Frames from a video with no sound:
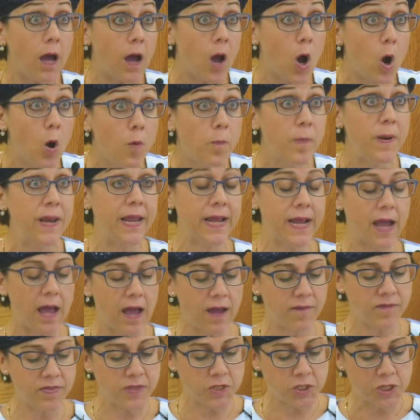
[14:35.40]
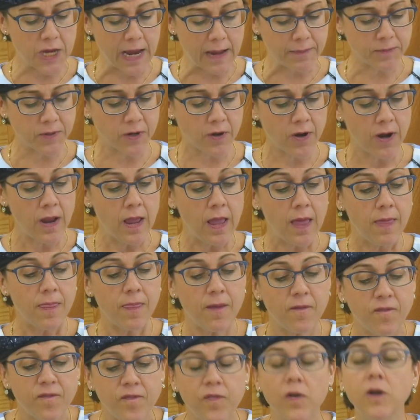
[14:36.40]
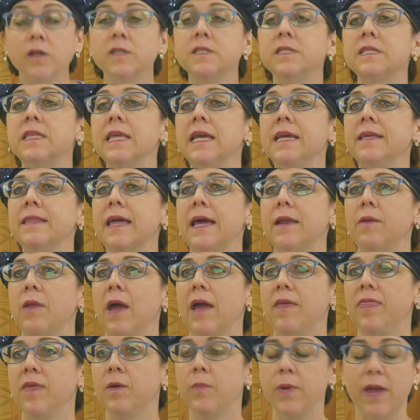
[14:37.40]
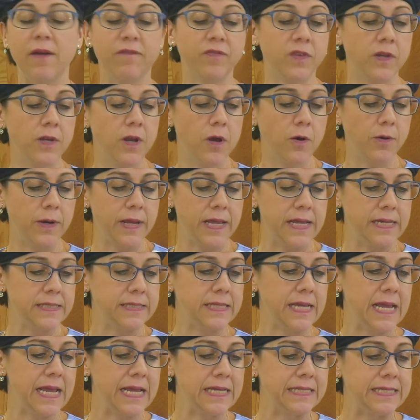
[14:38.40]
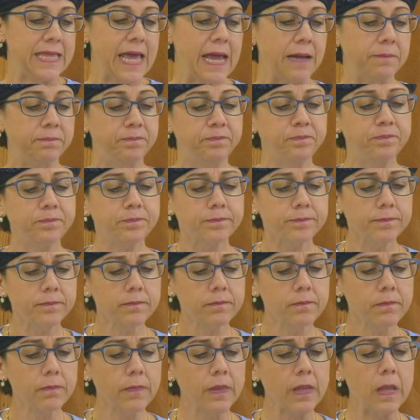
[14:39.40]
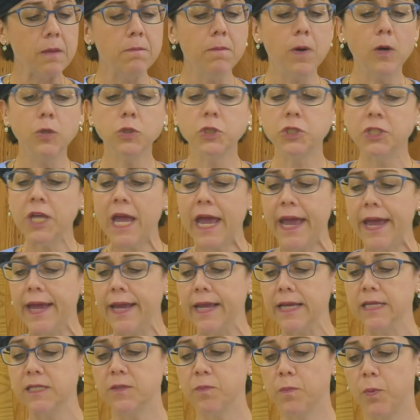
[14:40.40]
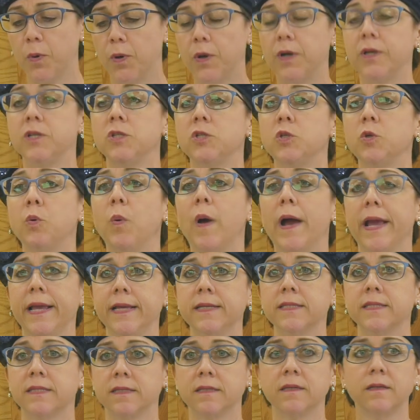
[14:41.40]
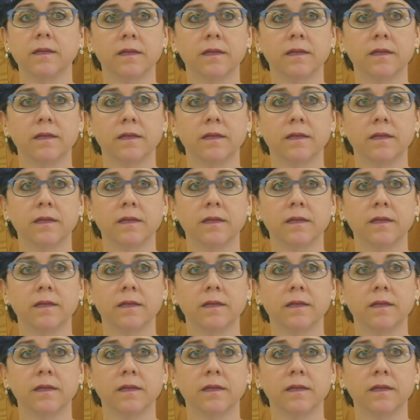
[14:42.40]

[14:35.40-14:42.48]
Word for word: opening of the chapter. The first thing that I think we have to note is, is that Moshe is born twice,